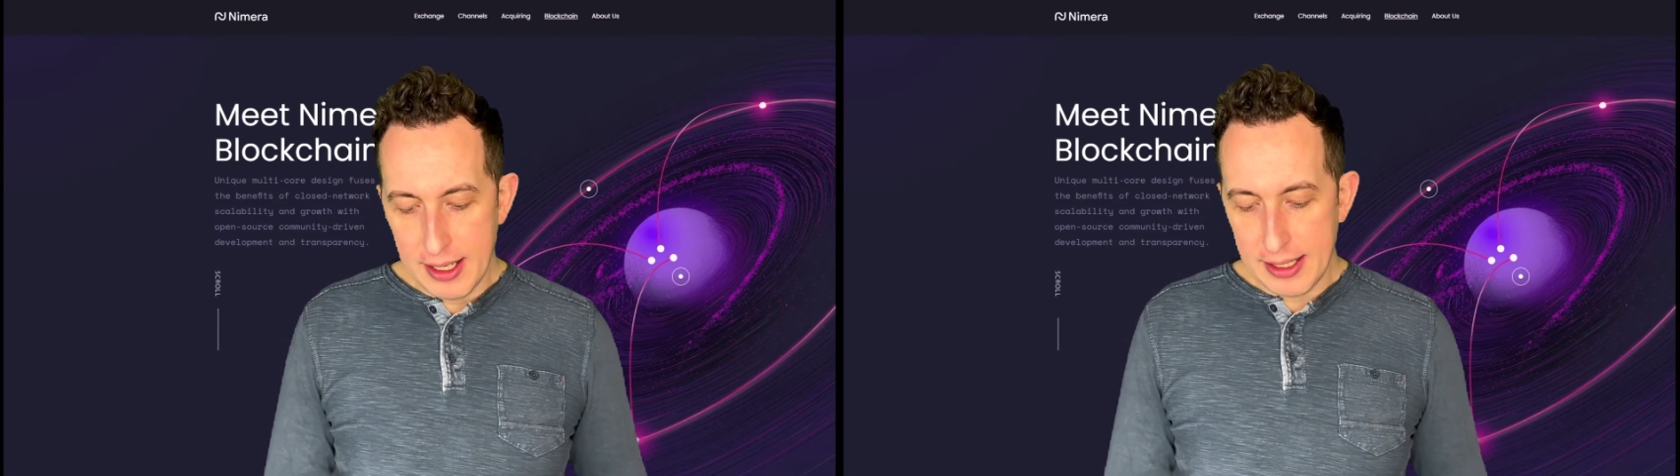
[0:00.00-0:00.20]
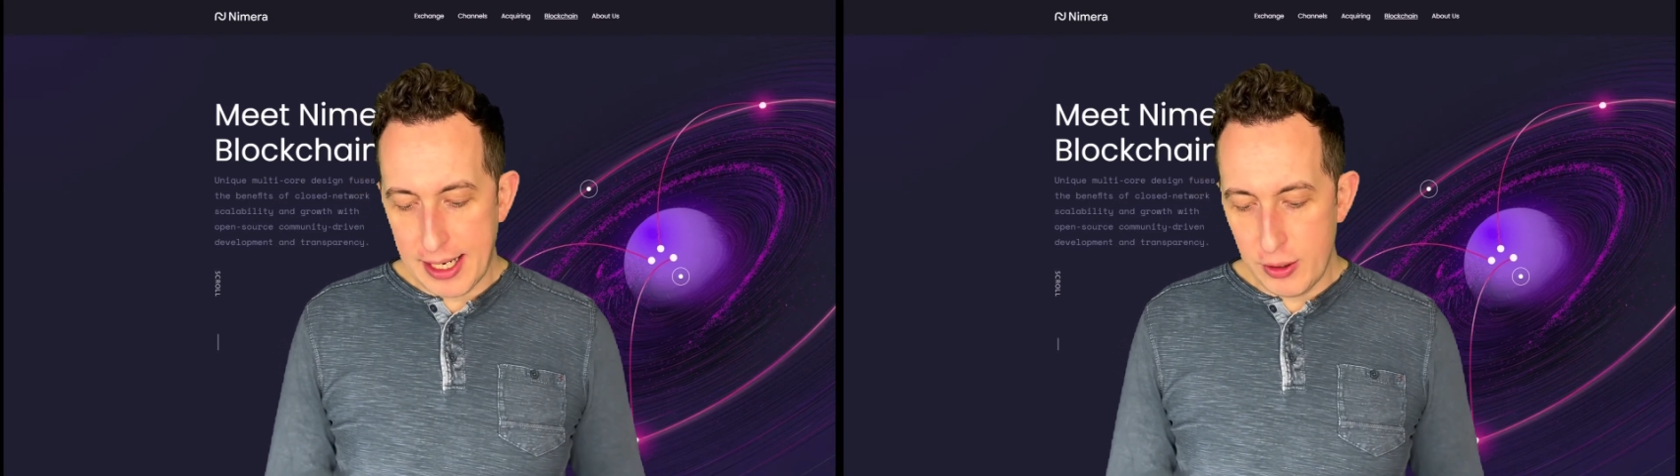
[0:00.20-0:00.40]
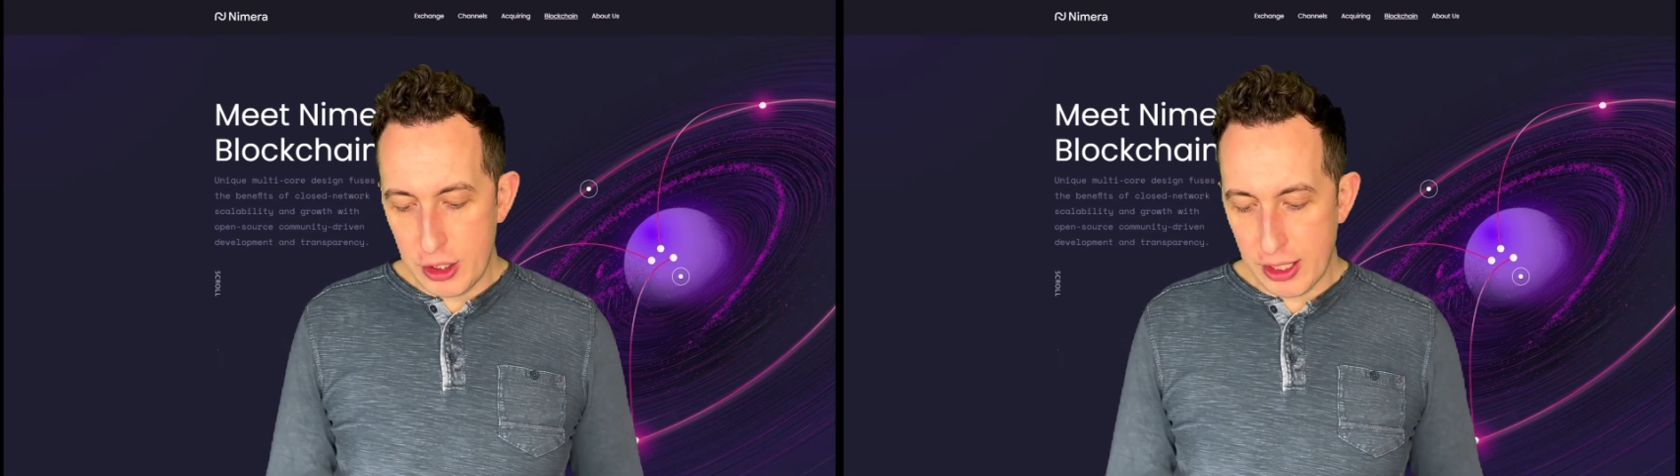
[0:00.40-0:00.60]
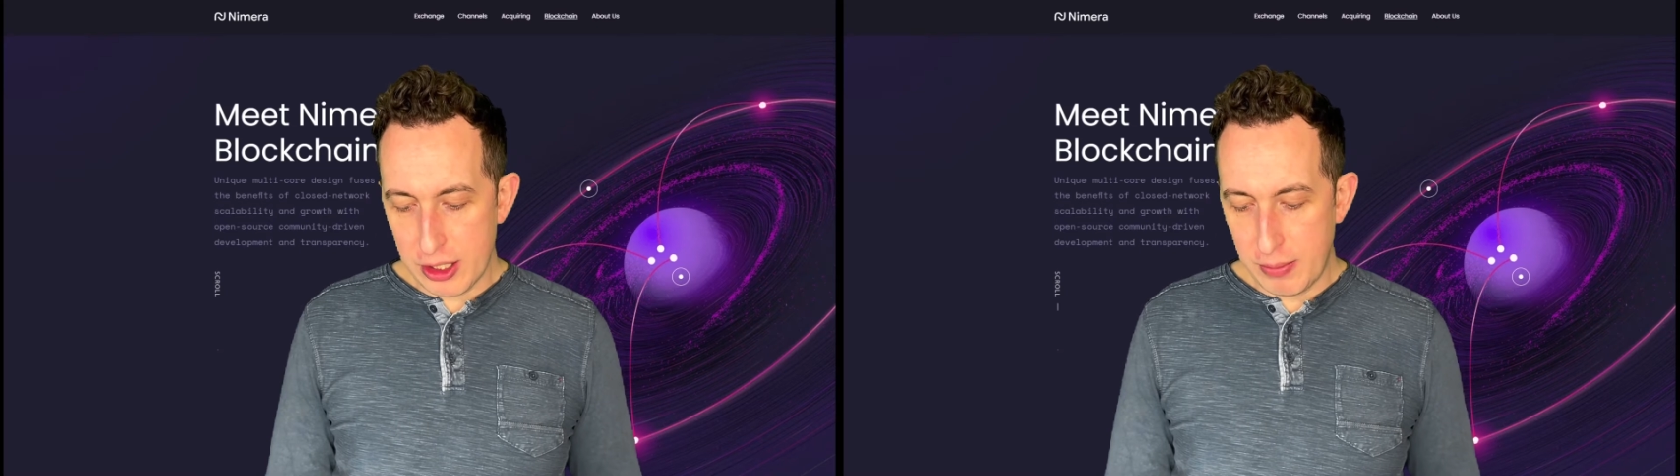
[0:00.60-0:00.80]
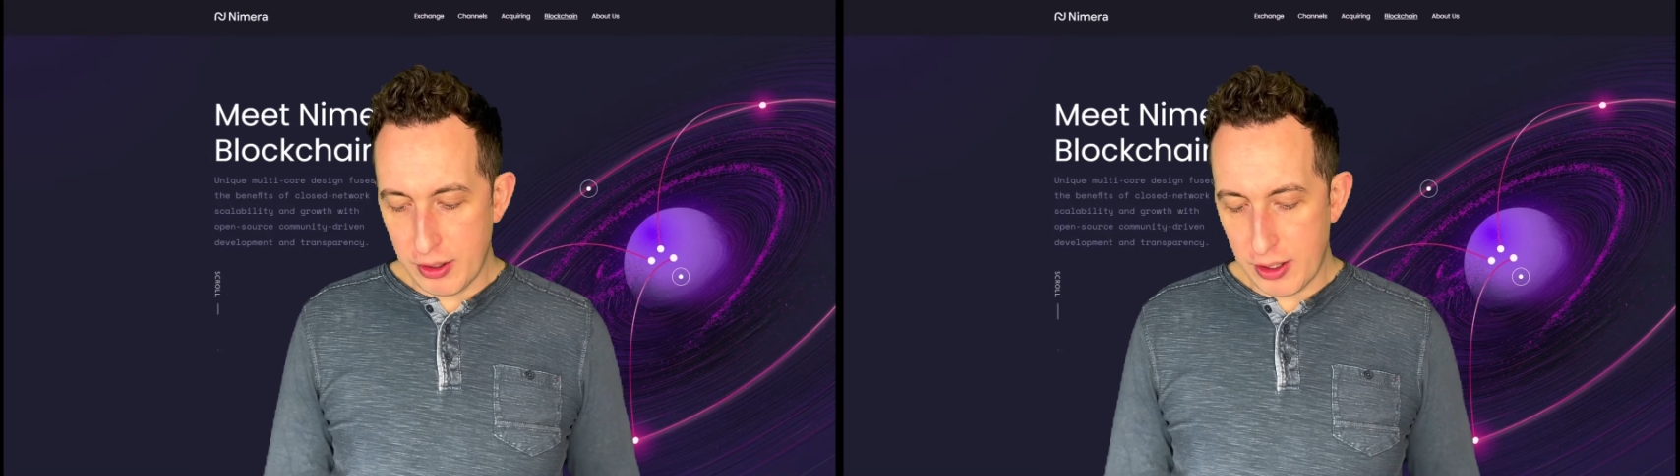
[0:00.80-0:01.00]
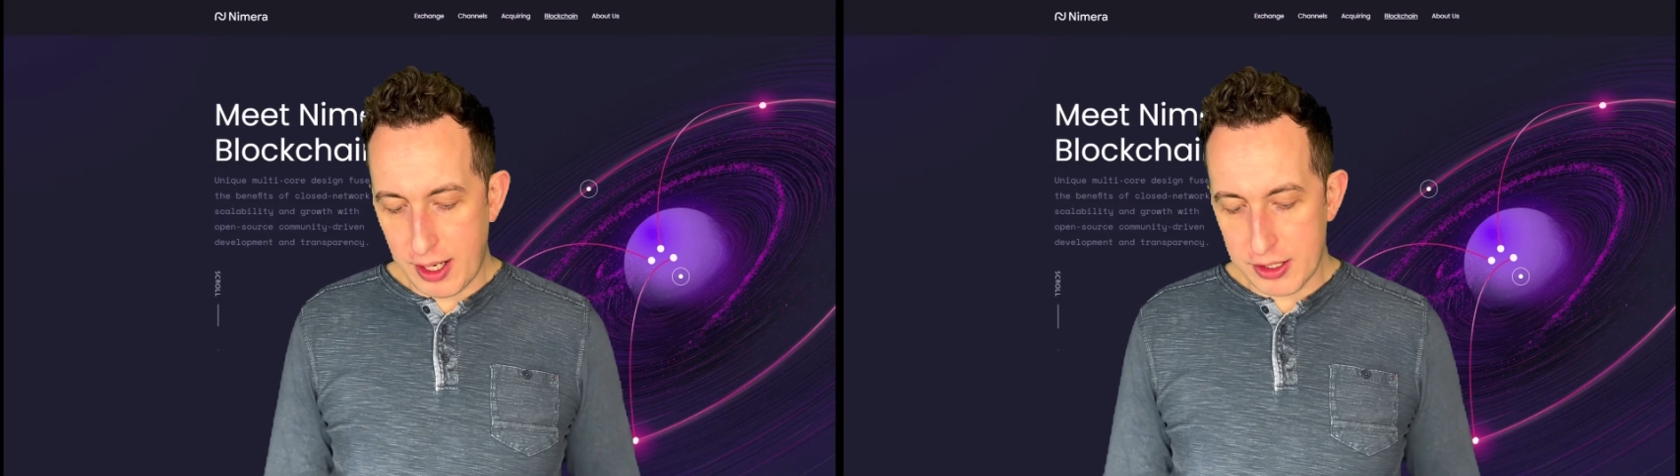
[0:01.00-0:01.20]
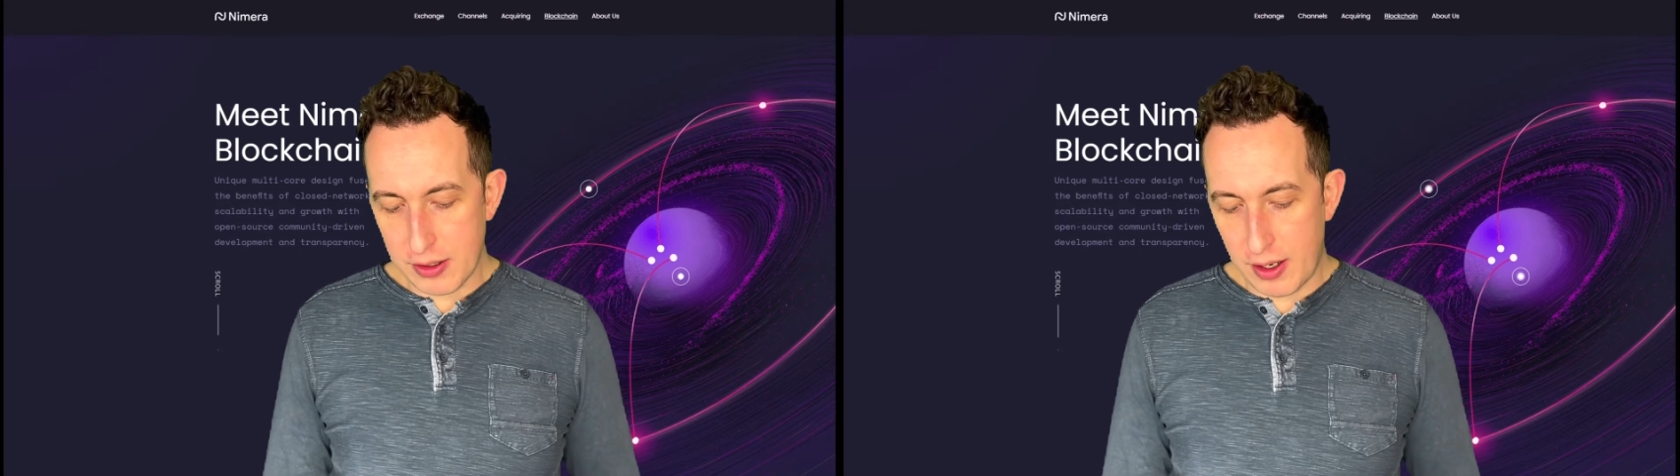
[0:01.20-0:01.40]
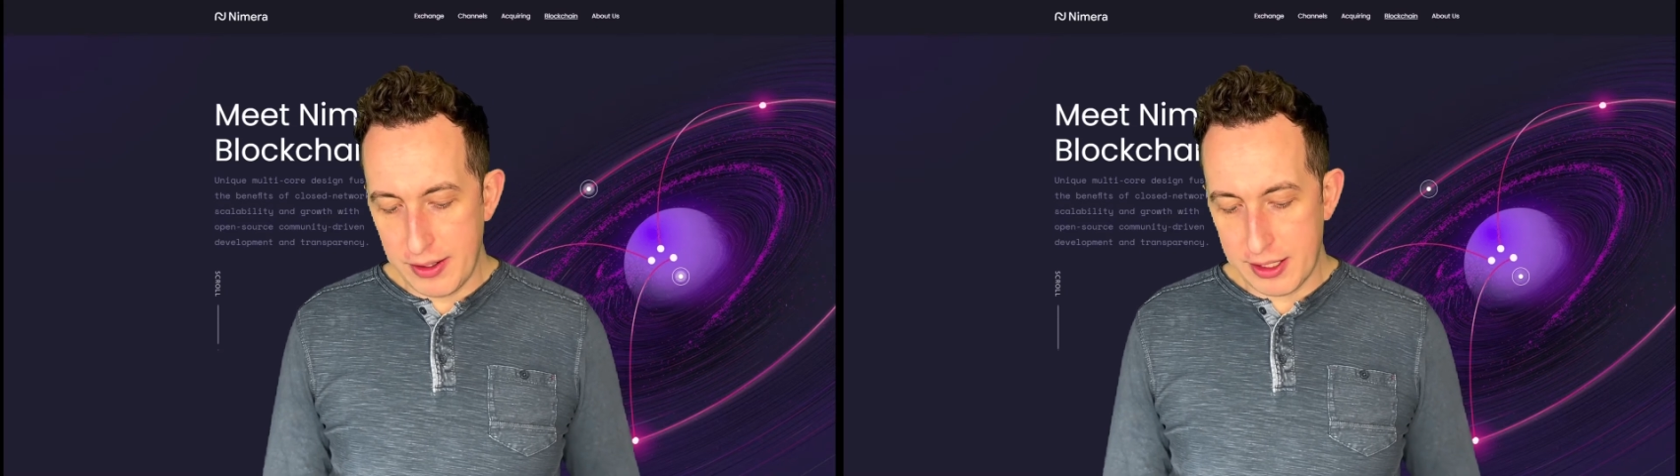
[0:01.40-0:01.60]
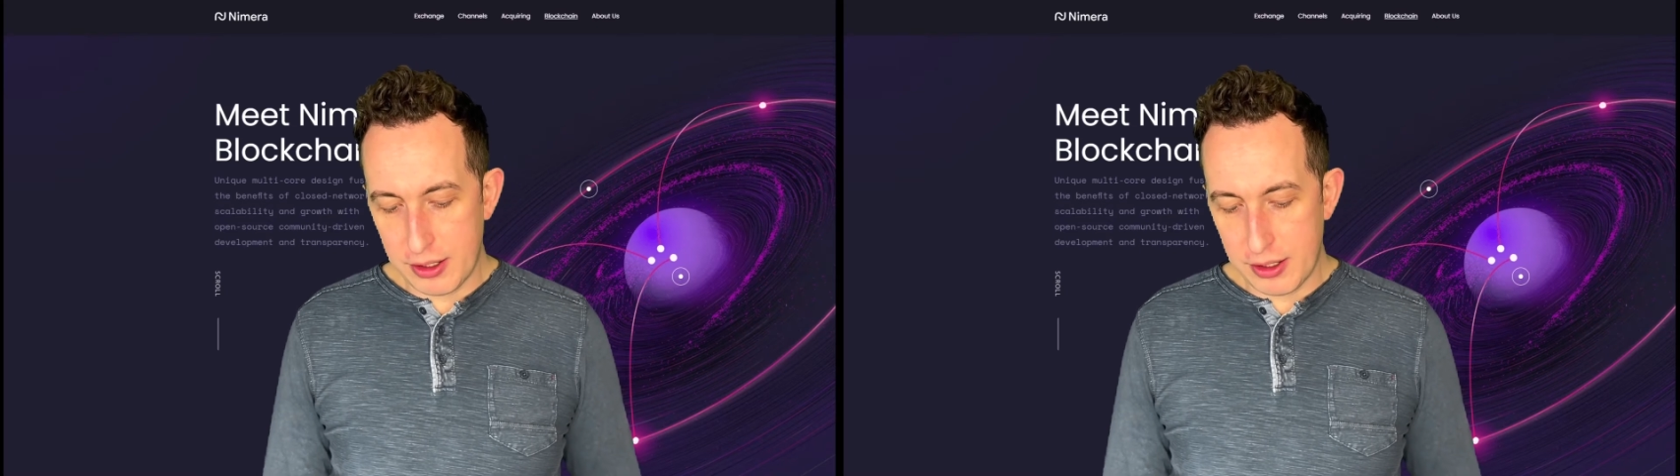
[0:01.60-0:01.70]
Can you share some of your thoughts on this